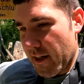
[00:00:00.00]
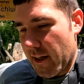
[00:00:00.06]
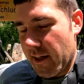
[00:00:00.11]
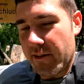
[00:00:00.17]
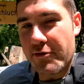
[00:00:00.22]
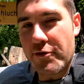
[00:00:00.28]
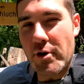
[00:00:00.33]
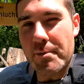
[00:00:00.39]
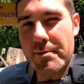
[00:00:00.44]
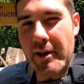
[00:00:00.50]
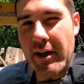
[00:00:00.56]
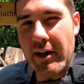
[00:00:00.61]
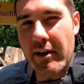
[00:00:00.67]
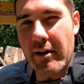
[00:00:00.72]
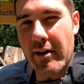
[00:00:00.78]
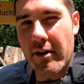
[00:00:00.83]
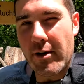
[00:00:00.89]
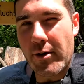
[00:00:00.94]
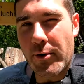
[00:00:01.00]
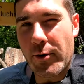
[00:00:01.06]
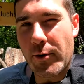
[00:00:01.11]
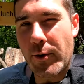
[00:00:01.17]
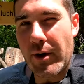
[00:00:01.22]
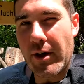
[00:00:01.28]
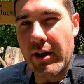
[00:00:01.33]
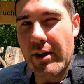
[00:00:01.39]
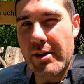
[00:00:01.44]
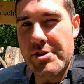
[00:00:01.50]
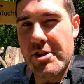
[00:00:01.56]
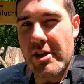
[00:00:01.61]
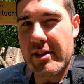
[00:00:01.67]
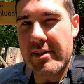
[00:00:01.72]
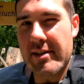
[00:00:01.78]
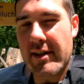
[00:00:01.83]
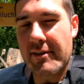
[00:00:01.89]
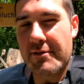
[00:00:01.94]
And from there we
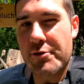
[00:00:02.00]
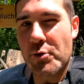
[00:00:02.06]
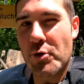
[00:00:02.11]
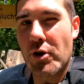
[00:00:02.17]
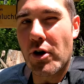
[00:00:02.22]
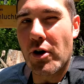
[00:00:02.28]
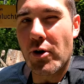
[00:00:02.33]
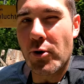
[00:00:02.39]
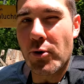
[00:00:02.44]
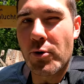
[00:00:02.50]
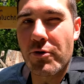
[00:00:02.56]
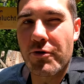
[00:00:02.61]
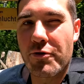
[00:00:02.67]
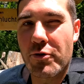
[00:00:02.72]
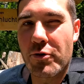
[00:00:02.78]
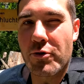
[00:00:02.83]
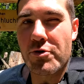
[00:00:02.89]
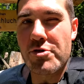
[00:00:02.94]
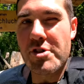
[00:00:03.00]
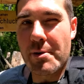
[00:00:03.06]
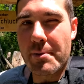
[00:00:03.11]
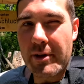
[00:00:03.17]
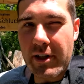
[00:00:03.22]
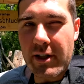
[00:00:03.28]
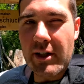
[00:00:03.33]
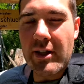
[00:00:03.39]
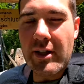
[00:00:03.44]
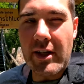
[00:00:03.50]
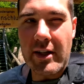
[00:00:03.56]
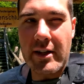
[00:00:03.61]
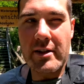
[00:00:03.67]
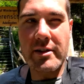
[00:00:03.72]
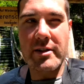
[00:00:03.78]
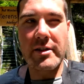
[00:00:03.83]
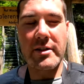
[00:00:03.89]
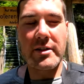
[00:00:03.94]
just have to go through Germany
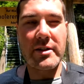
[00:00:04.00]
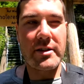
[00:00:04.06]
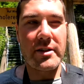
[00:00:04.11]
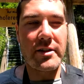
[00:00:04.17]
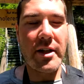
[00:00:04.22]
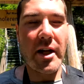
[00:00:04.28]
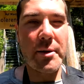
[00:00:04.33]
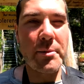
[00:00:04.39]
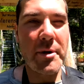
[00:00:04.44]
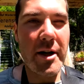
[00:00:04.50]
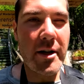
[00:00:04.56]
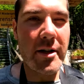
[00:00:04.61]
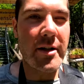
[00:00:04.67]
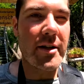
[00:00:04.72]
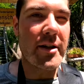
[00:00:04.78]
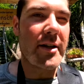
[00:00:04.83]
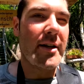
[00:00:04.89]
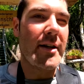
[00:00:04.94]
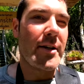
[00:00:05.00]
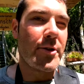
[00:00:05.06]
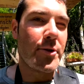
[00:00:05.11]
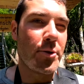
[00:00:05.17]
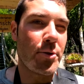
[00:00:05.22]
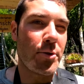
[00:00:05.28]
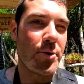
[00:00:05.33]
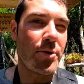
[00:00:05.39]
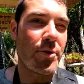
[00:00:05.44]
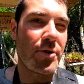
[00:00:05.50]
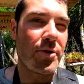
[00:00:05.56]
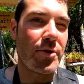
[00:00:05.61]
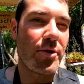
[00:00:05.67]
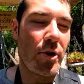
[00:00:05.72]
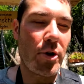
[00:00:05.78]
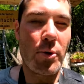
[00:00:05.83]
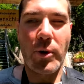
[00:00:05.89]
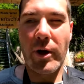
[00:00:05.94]
and Denmark to
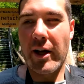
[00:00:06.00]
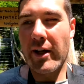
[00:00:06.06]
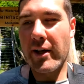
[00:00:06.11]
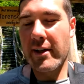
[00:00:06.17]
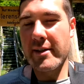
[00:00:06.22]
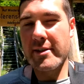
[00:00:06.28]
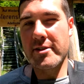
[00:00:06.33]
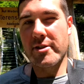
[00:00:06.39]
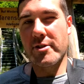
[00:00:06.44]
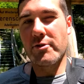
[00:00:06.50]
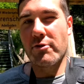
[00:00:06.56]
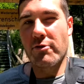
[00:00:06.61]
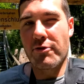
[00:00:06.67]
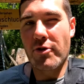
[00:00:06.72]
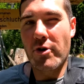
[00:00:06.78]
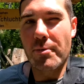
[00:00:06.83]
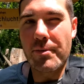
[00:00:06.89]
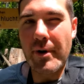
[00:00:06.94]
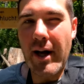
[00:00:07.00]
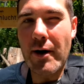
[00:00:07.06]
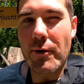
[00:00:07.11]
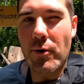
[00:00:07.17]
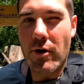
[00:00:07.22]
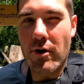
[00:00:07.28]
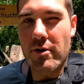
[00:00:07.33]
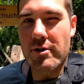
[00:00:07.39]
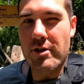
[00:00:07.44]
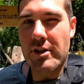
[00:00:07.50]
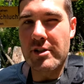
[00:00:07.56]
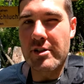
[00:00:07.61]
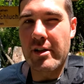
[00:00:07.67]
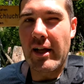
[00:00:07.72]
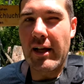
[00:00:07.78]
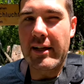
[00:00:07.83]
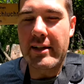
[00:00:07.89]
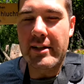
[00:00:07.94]
Norway. So from now on
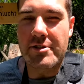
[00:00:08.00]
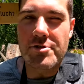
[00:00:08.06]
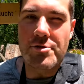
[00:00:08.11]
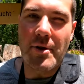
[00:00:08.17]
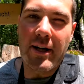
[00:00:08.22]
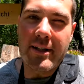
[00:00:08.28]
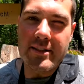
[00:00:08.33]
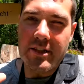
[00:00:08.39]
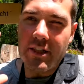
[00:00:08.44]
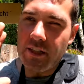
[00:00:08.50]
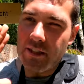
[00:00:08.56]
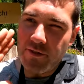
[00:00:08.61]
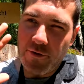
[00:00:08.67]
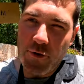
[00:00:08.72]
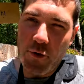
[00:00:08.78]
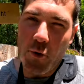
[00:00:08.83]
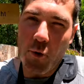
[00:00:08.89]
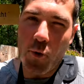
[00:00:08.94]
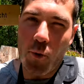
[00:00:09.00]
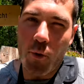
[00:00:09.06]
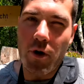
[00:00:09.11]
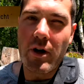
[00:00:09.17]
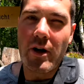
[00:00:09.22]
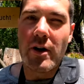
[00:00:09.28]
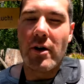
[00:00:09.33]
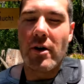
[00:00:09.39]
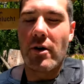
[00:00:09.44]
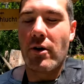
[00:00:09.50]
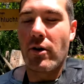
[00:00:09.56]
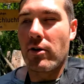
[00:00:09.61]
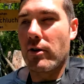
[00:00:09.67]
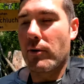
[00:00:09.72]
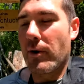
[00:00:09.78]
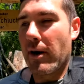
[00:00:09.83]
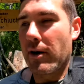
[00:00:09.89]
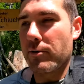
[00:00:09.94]
it's like a transit
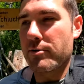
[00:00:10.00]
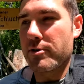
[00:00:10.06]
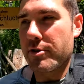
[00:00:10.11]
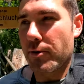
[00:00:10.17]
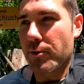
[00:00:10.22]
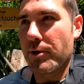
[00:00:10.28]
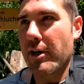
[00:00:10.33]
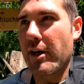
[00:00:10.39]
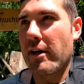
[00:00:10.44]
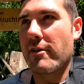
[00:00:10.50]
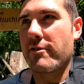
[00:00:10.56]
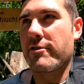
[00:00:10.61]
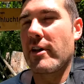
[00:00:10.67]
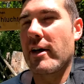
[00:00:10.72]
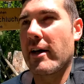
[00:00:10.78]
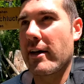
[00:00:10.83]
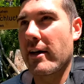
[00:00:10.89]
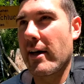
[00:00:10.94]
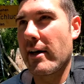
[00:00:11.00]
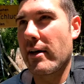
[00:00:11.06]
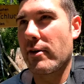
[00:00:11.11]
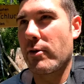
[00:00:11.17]
all around, so we have like